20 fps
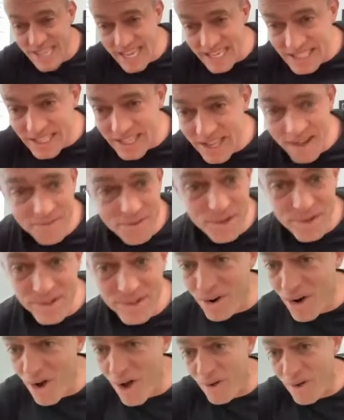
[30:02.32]
kids love you,
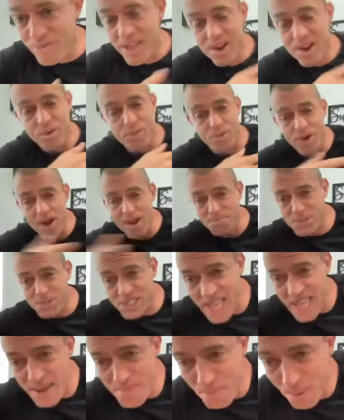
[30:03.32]
and they're all ripped
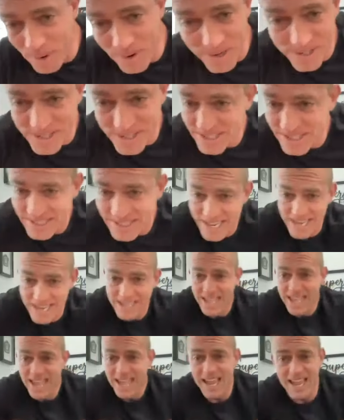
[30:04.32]
skateboarders, and it's
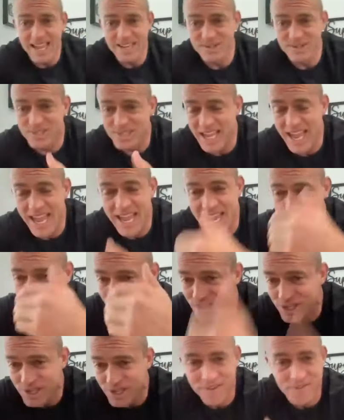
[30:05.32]
like, and you skate
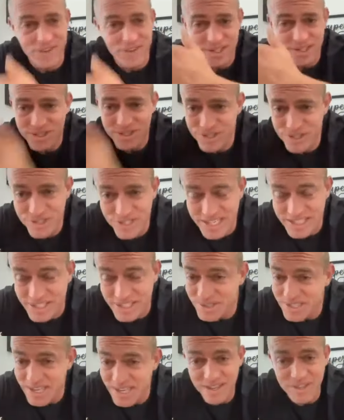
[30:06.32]
and you surf and you do
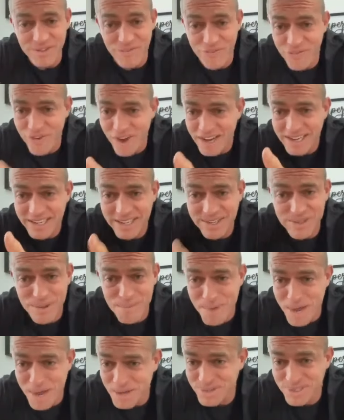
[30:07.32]
jujitsu. He's like, you fucking do
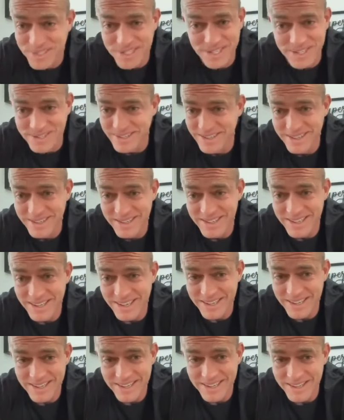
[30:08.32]
the most, dude.
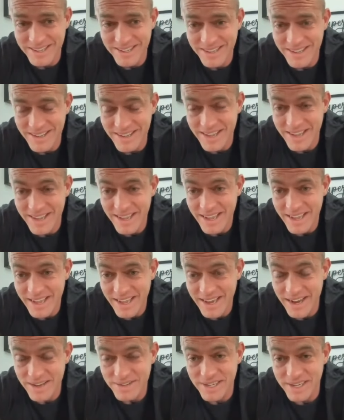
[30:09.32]

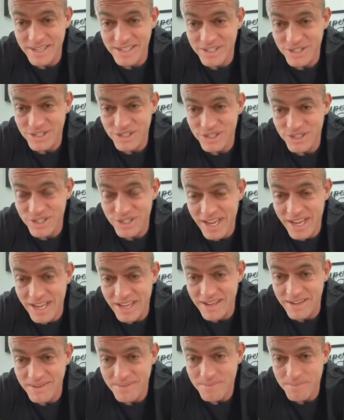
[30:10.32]
And I was like,
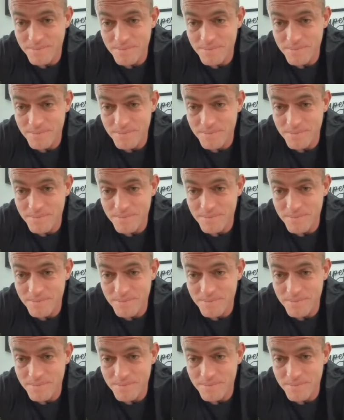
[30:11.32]
shit.